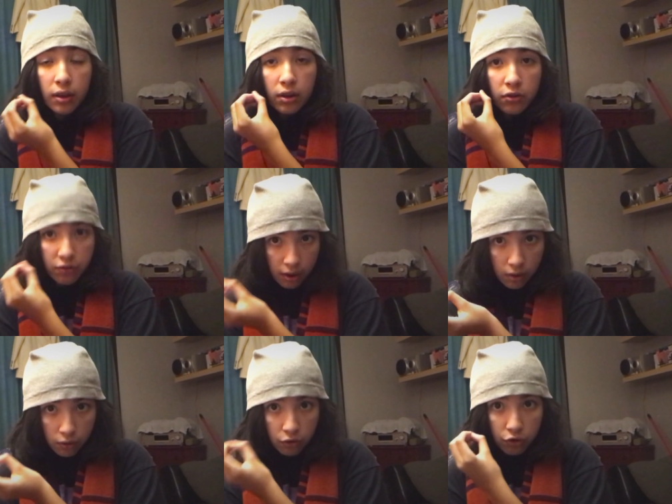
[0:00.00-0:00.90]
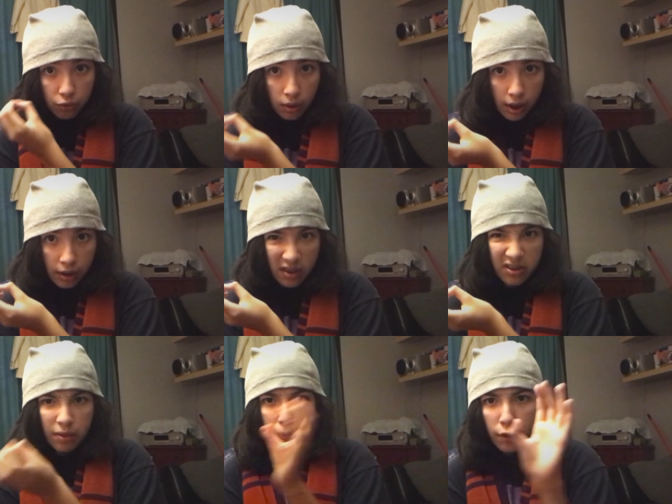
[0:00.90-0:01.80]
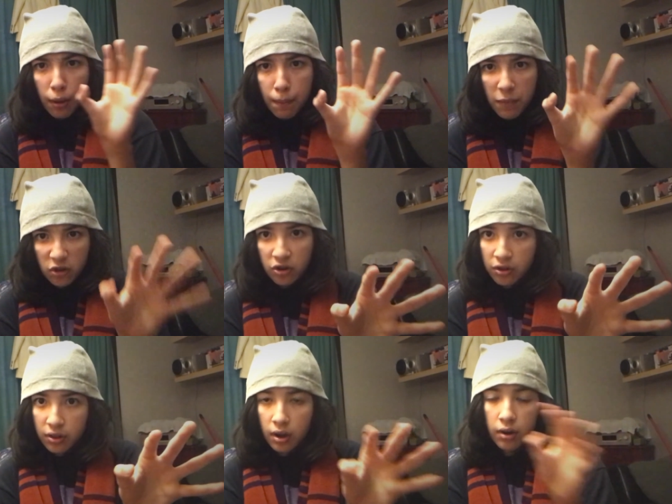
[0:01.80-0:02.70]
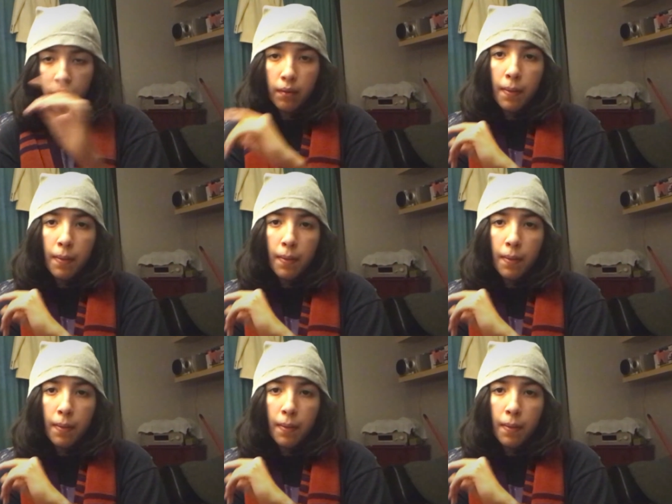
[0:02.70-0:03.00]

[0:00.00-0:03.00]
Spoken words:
single story, except Mission to the Unknown.